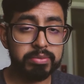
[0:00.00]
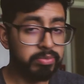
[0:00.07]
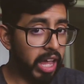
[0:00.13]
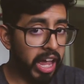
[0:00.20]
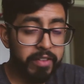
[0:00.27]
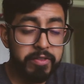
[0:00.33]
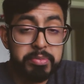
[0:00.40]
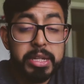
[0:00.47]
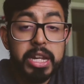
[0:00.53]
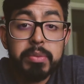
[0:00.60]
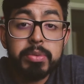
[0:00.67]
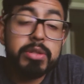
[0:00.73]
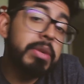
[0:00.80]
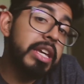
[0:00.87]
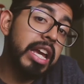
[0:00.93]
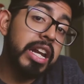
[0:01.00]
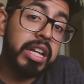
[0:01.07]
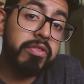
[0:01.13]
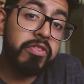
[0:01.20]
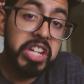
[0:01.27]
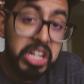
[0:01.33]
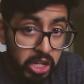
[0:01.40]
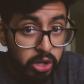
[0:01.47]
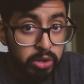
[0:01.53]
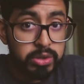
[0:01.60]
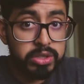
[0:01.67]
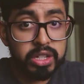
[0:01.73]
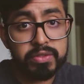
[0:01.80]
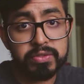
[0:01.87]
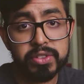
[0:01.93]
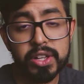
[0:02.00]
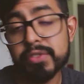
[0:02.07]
I haven't been able to make any videos of,